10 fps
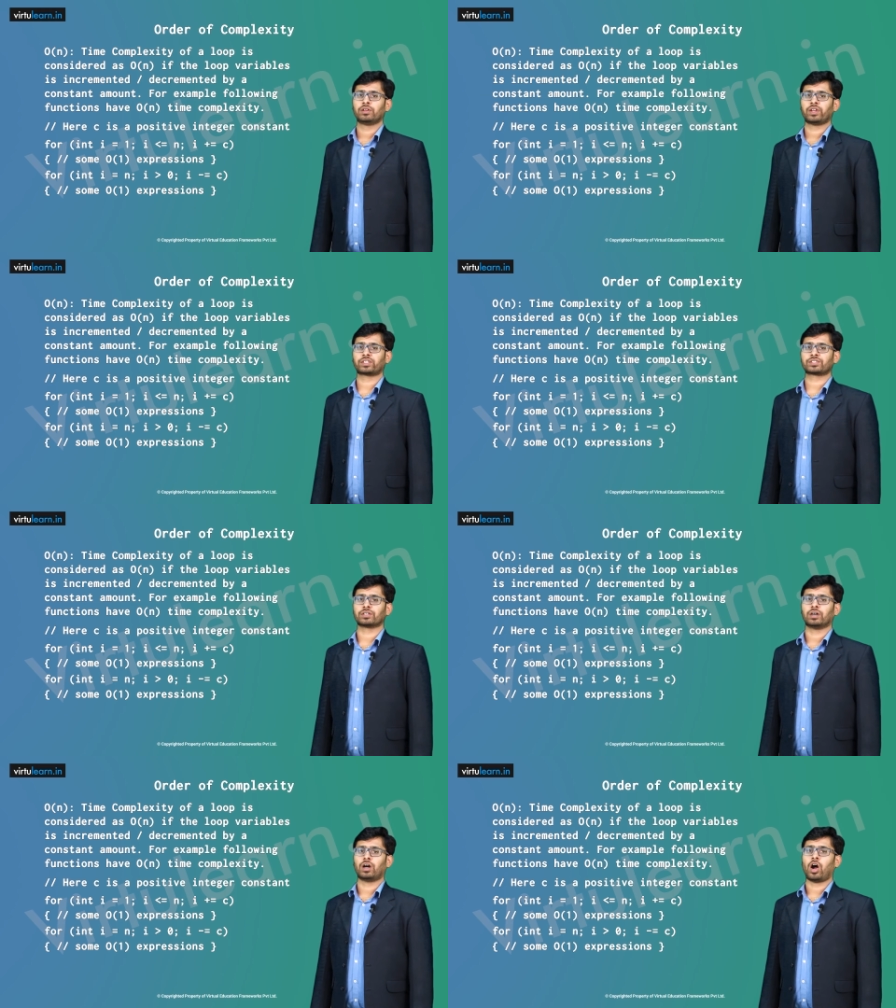Next,
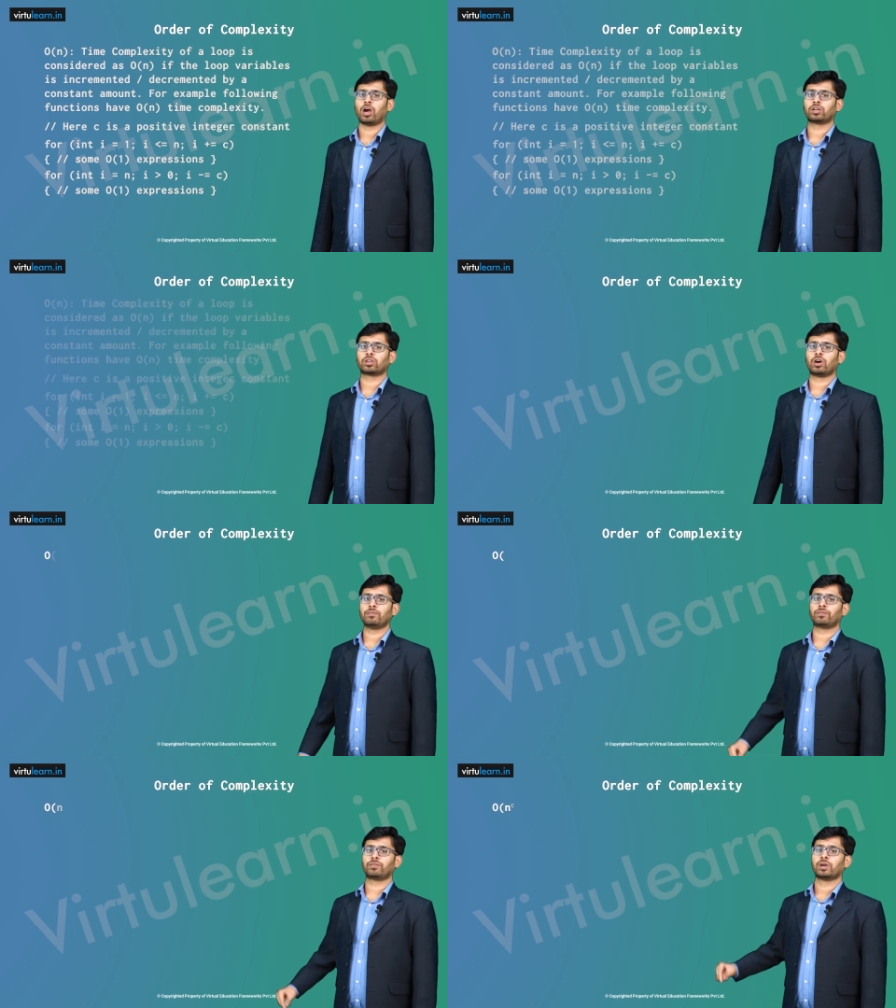order of
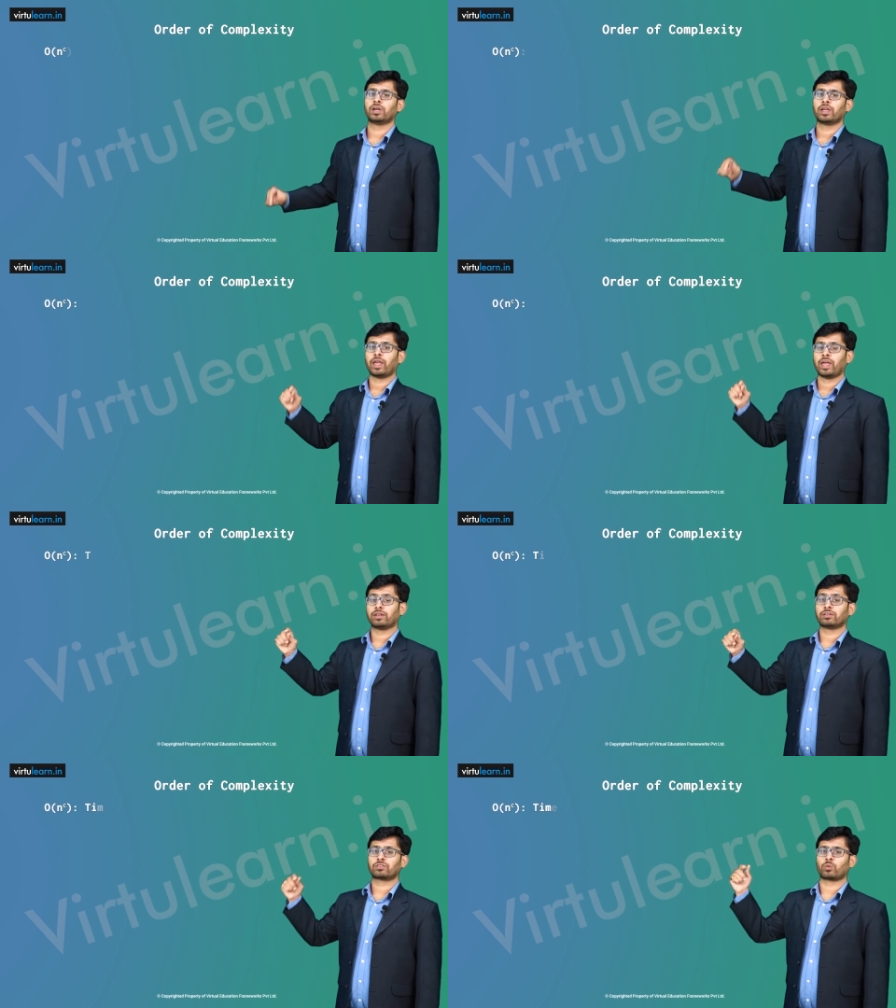n
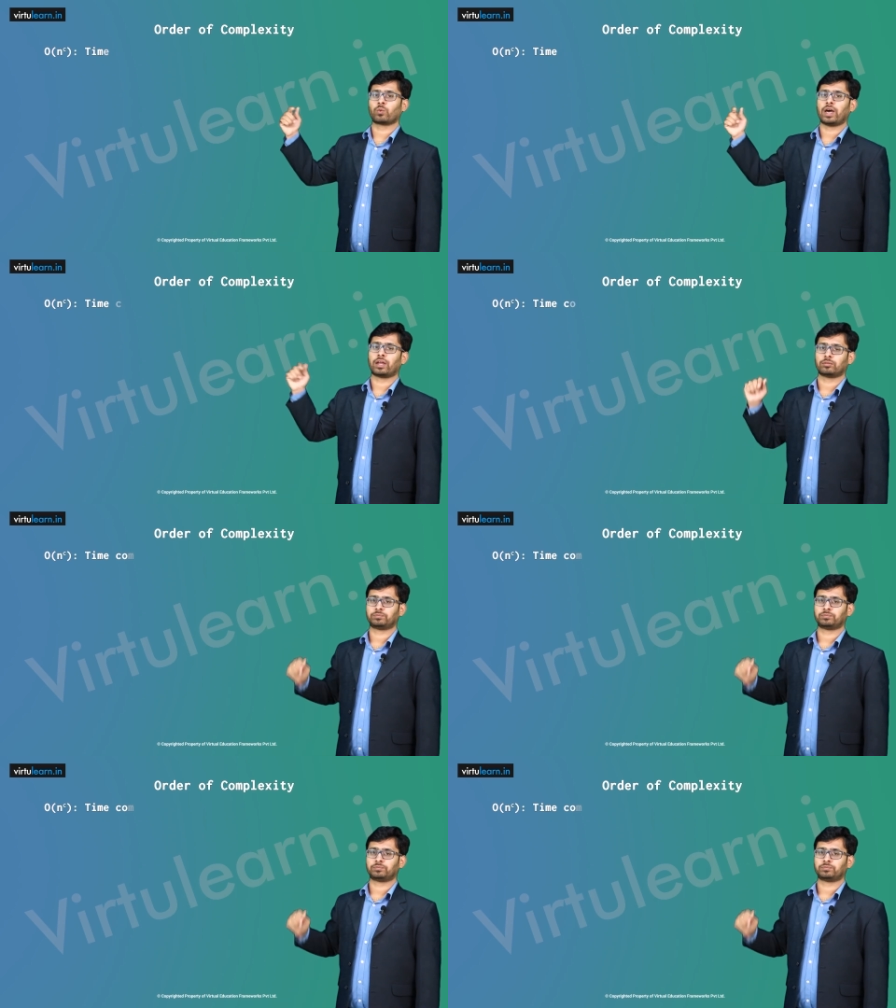square.